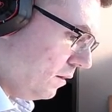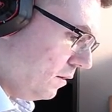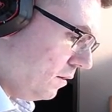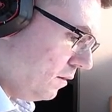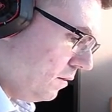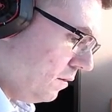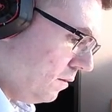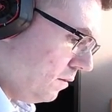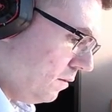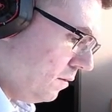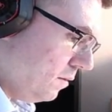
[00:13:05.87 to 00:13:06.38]

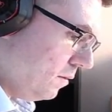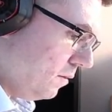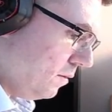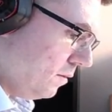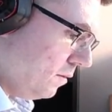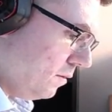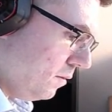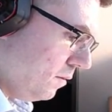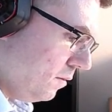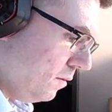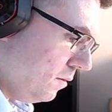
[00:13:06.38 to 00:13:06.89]

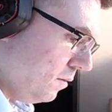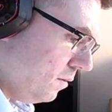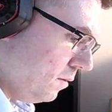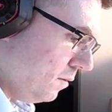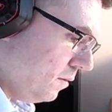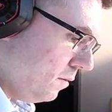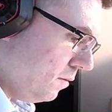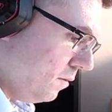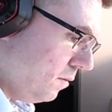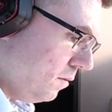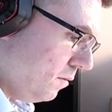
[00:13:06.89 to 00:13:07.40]

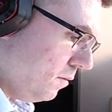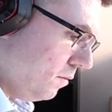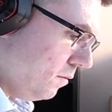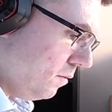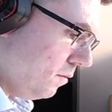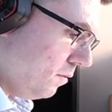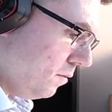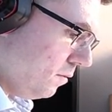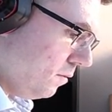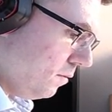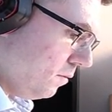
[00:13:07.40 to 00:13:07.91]

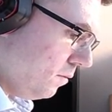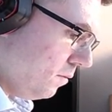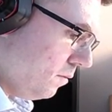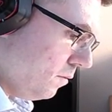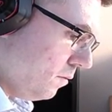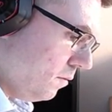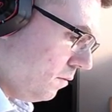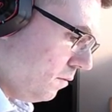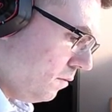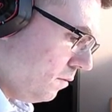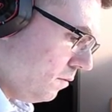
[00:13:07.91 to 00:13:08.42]

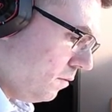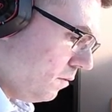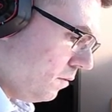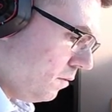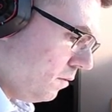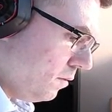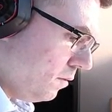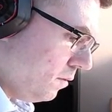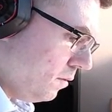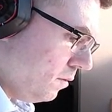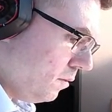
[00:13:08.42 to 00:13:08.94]

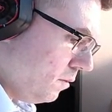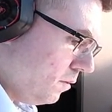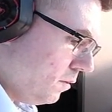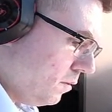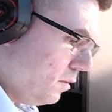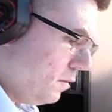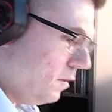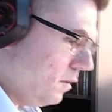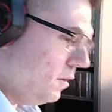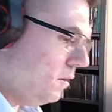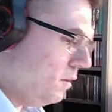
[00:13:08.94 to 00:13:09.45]

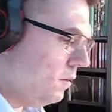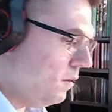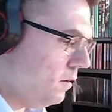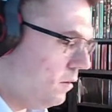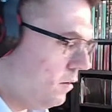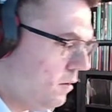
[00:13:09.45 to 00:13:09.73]
[no speech]